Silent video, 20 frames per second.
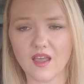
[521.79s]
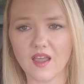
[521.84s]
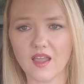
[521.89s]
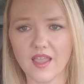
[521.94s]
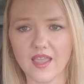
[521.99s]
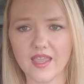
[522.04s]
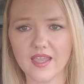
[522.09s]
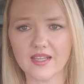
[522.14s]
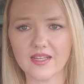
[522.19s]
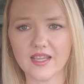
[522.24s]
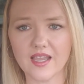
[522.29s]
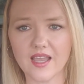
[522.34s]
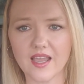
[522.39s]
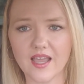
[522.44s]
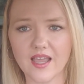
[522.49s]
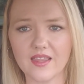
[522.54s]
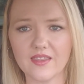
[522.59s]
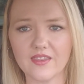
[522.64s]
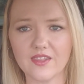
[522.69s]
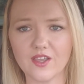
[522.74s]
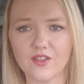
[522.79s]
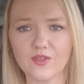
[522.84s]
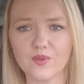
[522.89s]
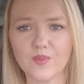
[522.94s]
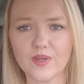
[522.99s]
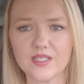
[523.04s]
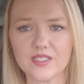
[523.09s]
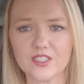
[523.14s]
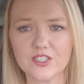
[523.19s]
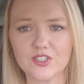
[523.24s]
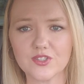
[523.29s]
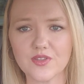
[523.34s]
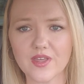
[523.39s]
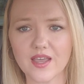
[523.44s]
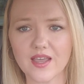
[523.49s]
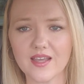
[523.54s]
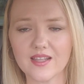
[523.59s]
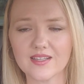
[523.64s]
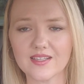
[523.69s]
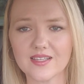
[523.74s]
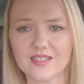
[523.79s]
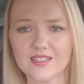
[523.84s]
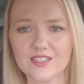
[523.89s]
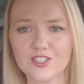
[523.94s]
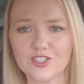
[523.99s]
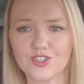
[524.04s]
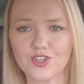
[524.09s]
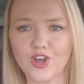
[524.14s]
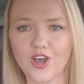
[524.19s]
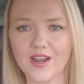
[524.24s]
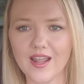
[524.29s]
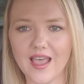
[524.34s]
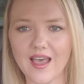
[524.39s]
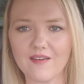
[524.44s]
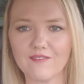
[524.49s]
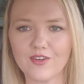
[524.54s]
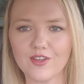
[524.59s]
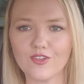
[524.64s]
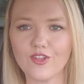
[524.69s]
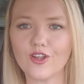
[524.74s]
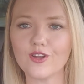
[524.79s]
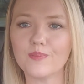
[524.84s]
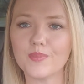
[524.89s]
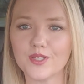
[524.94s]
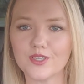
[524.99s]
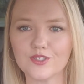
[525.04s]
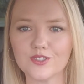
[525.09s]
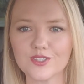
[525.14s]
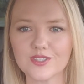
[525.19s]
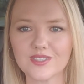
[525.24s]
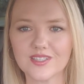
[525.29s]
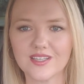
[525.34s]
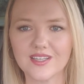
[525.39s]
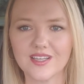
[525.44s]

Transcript: And the only way to do that is to not have a lot of bills.